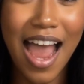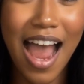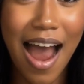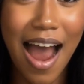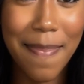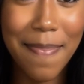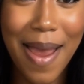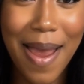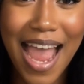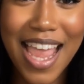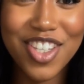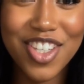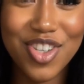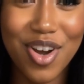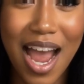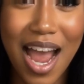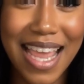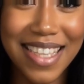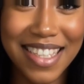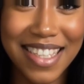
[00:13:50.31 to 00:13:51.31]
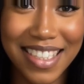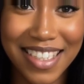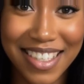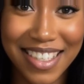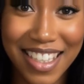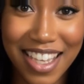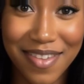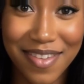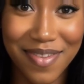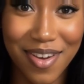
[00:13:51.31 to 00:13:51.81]
A man tried to
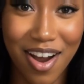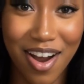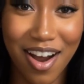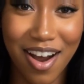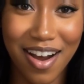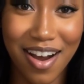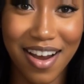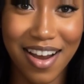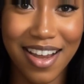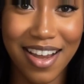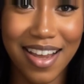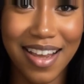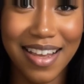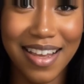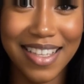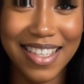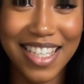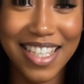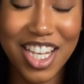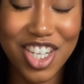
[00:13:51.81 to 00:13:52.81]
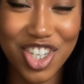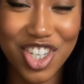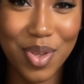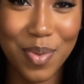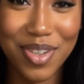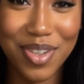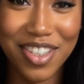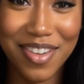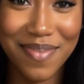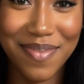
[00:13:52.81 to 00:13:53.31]
stiff her, said she
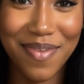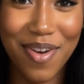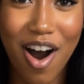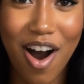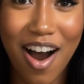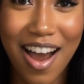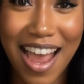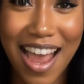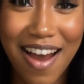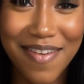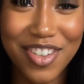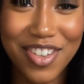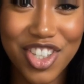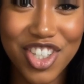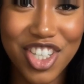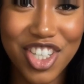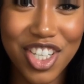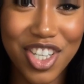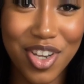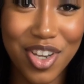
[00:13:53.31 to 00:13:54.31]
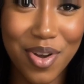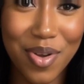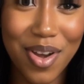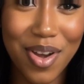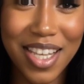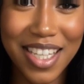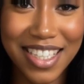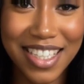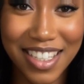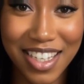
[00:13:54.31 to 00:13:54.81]
was a fraud after she cured
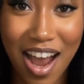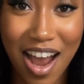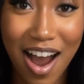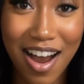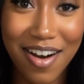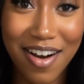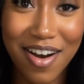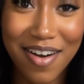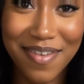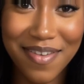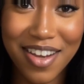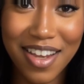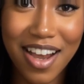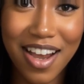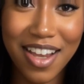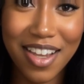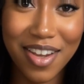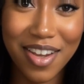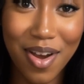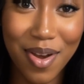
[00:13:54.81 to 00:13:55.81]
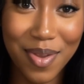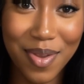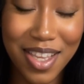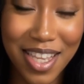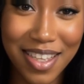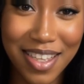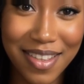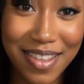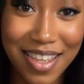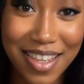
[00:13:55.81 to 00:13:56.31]
his daughter of an unknown
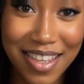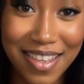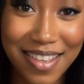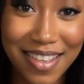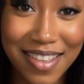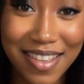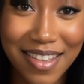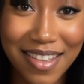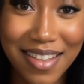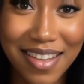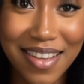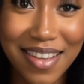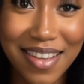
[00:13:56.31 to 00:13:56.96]
illness.